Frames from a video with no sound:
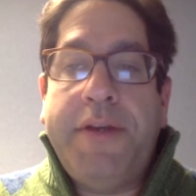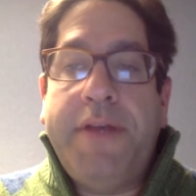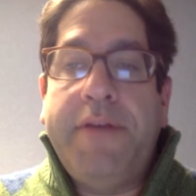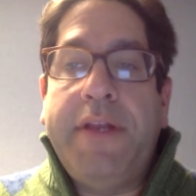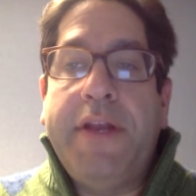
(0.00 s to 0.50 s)

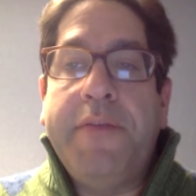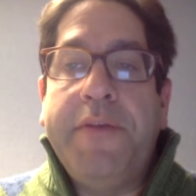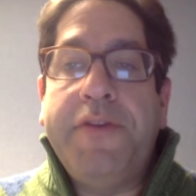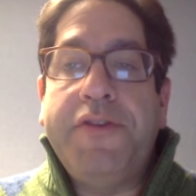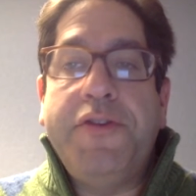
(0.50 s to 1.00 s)
David
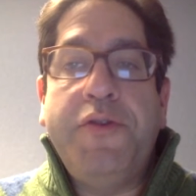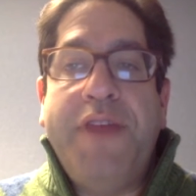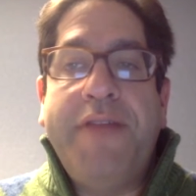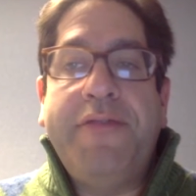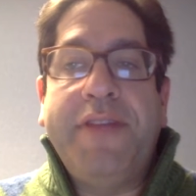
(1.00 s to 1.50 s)
Letterman's new
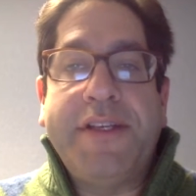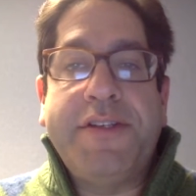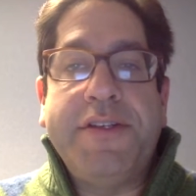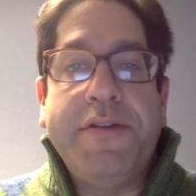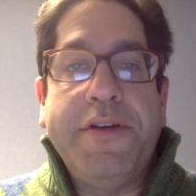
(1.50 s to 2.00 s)
Netflix
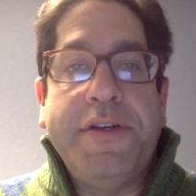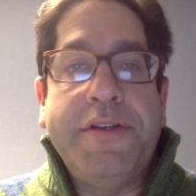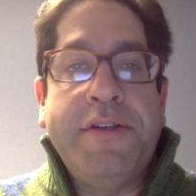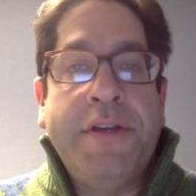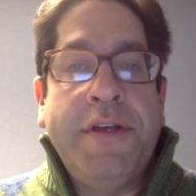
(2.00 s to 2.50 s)

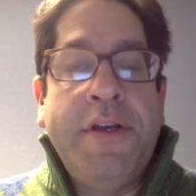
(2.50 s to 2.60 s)
series.